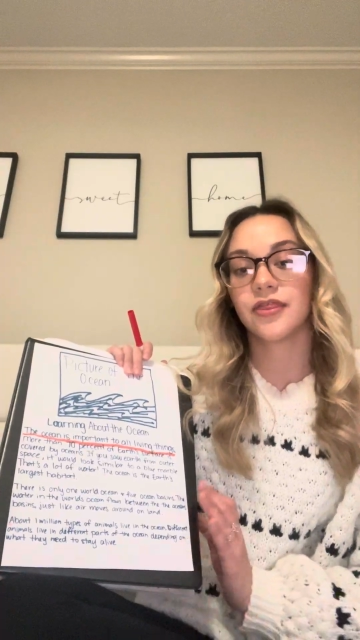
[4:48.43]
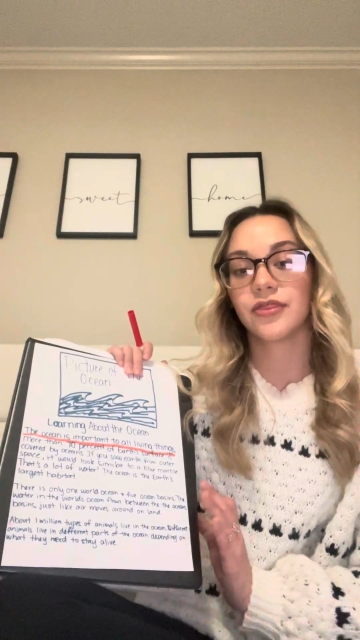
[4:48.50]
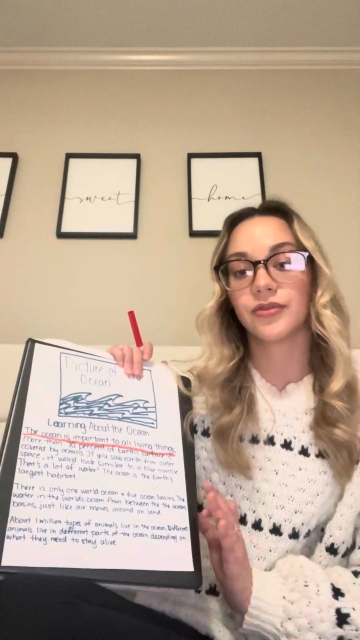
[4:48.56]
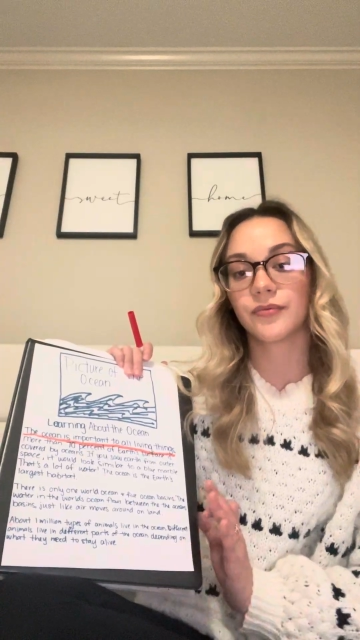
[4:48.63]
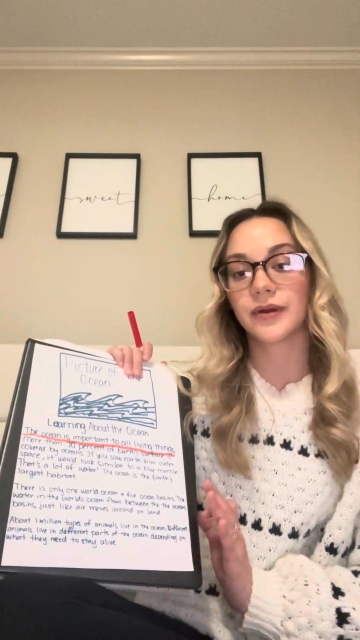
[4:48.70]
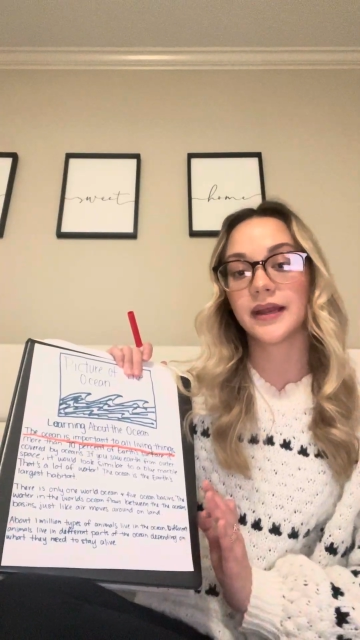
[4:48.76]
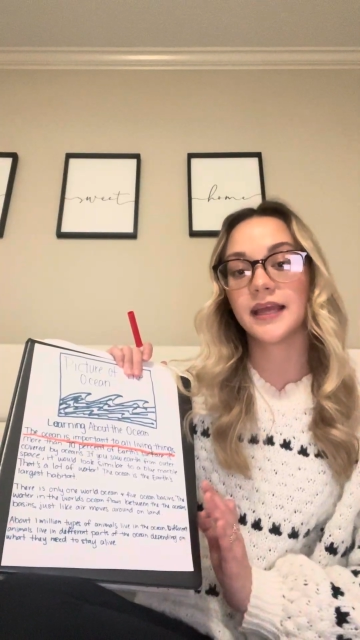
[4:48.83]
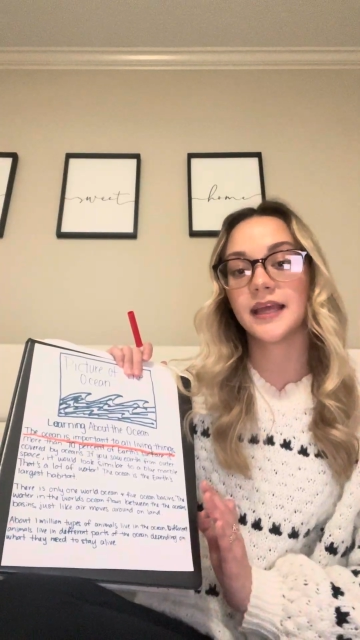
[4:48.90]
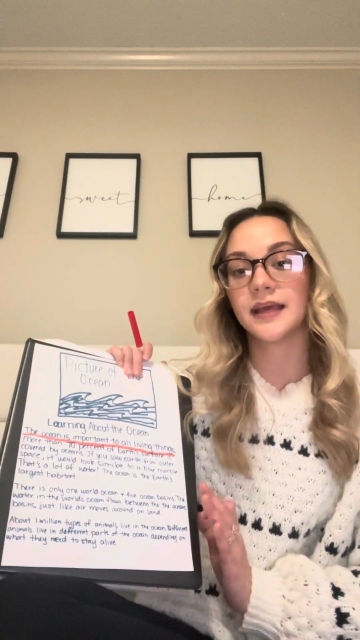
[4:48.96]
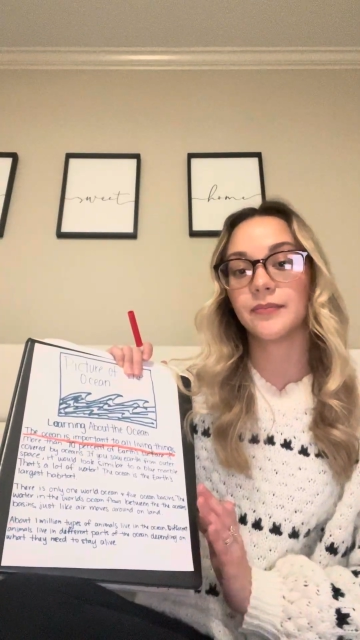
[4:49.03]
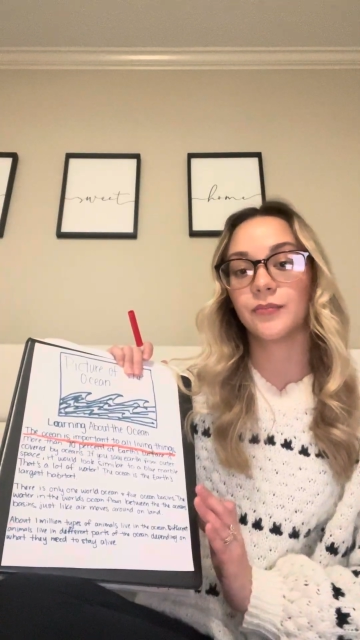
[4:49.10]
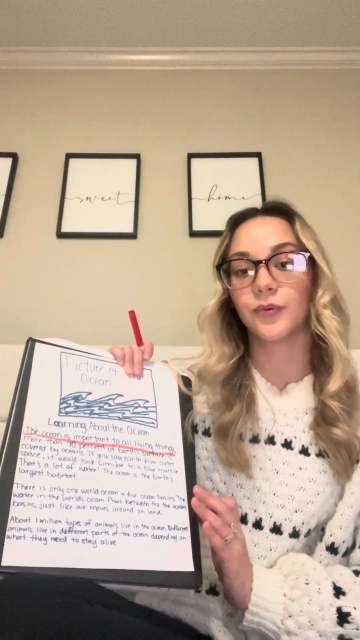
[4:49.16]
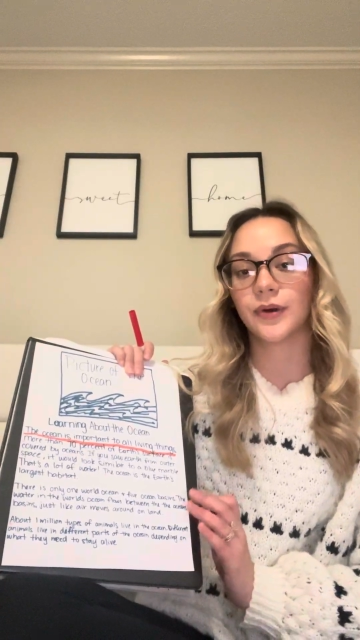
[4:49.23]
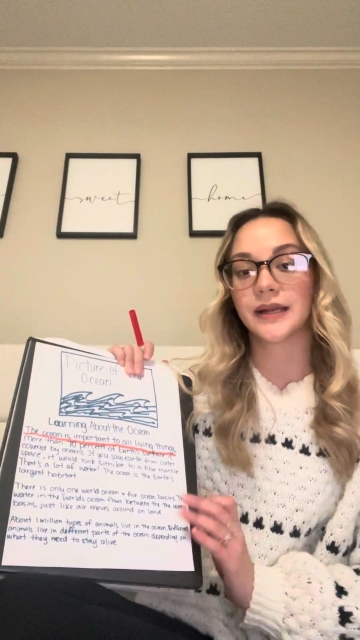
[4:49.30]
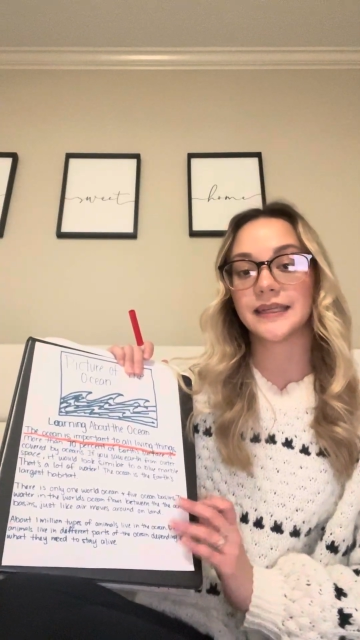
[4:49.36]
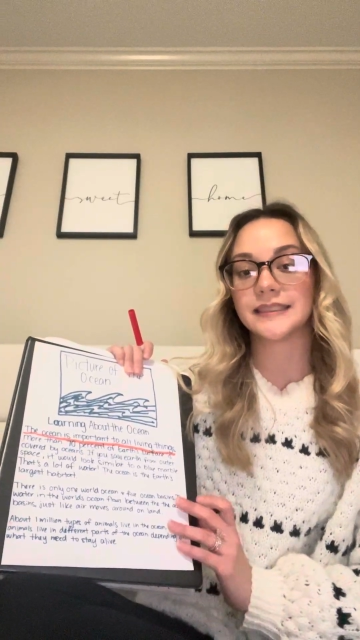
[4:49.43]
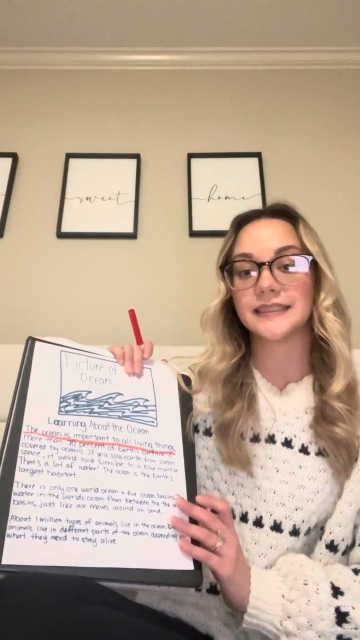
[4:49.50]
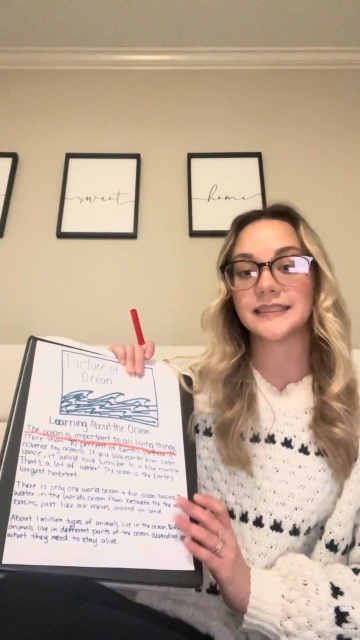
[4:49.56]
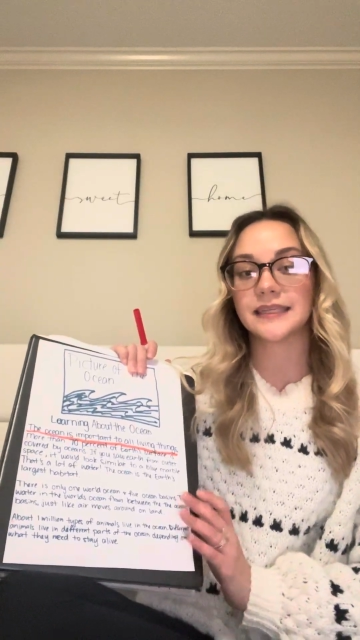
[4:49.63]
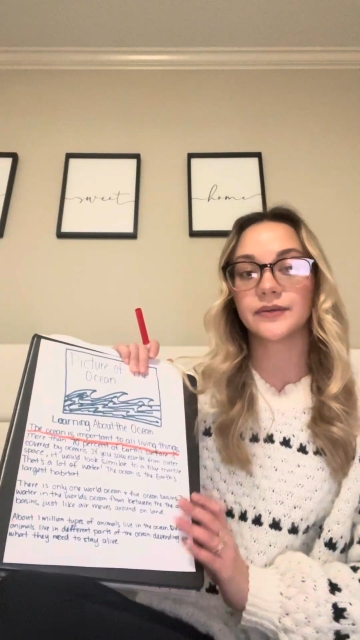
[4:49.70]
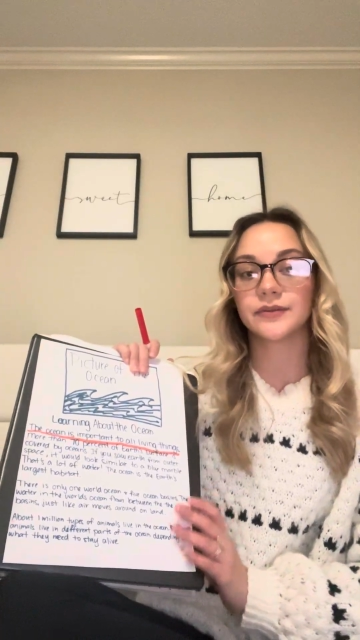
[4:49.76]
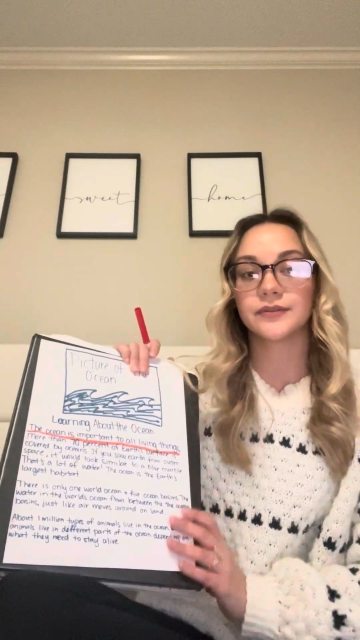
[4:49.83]
3 important
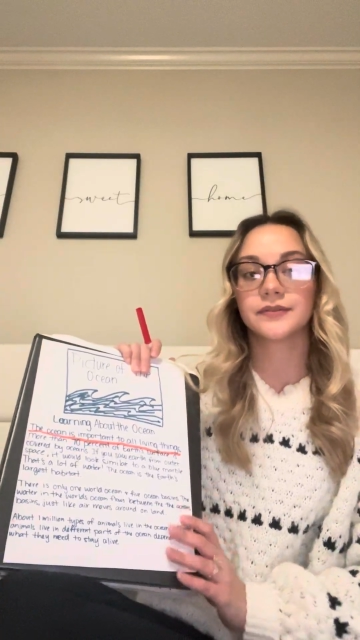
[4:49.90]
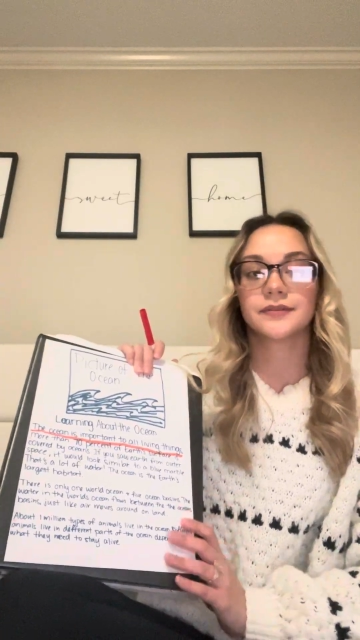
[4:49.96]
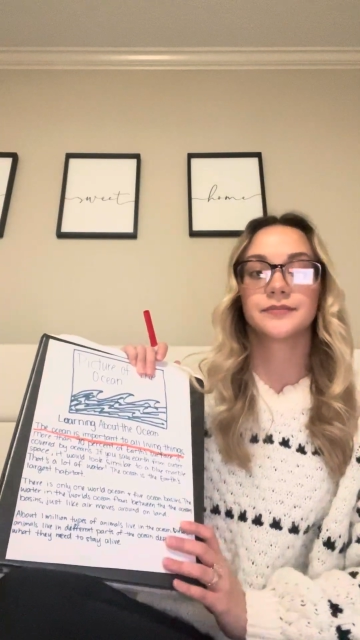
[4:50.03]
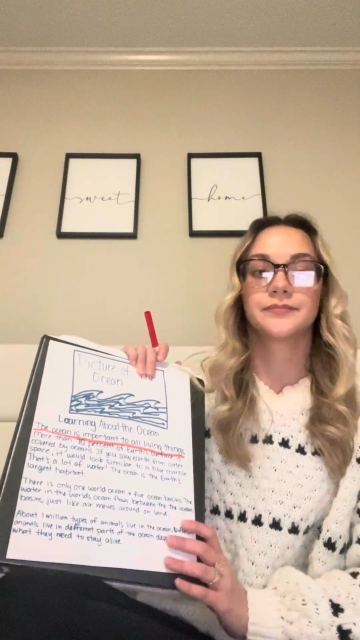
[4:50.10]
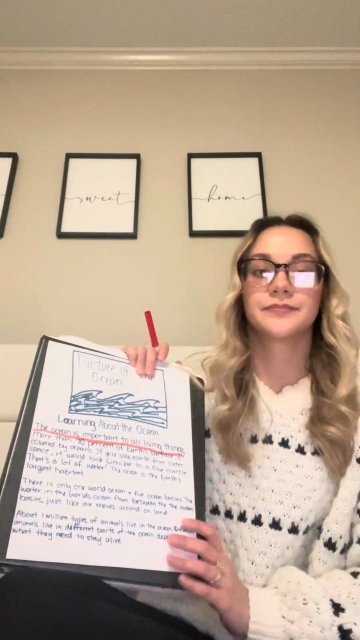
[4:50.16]
details.